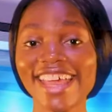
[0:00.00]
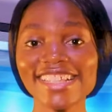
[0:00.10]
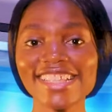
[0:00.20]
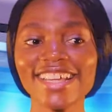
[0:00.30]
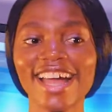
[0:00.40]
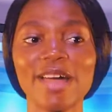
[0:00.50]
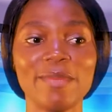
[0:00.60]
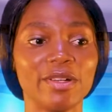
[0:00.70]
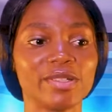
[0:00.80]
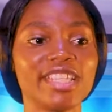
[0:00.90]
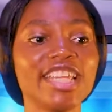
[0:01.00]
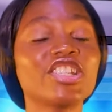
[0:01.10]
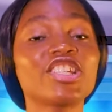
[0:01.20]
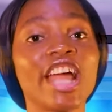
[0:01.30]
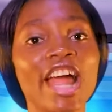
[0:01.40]
80 camels,
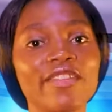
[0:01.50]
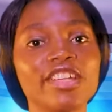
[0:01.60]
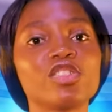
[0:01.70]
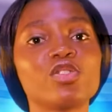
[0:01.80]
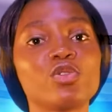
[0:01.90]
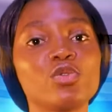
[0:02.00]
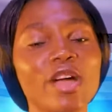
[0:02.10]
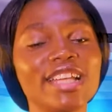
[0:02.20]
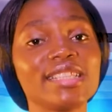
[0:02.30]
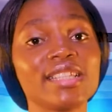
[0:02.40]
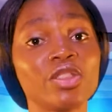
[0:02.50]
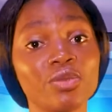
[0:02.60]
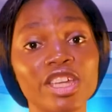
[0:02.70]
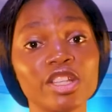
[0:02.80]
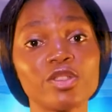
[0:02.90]
each carried
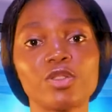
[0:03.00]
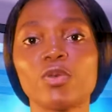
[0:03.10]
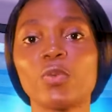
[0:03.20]
23 to